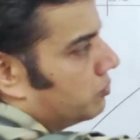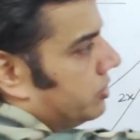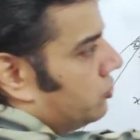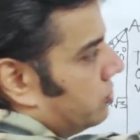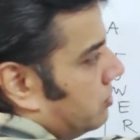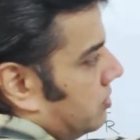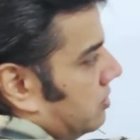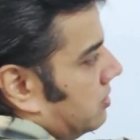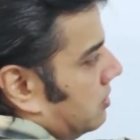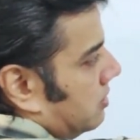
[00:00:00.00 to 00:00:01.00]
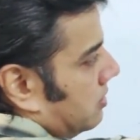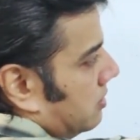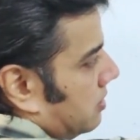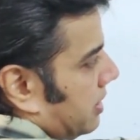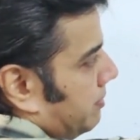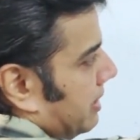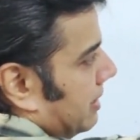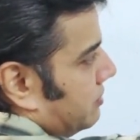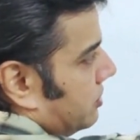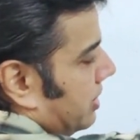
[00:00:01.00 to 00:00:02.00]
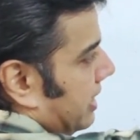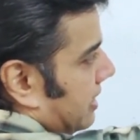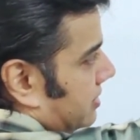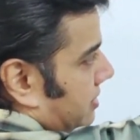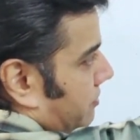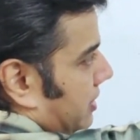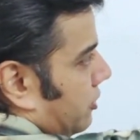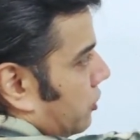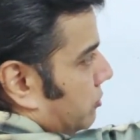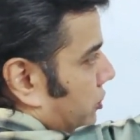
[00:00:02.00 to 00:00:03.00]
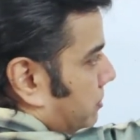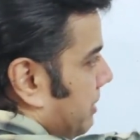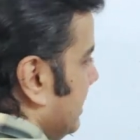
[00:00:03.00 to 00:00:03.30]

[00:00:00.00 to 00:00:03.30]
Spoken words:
how much? It becomes 3x. We are talking about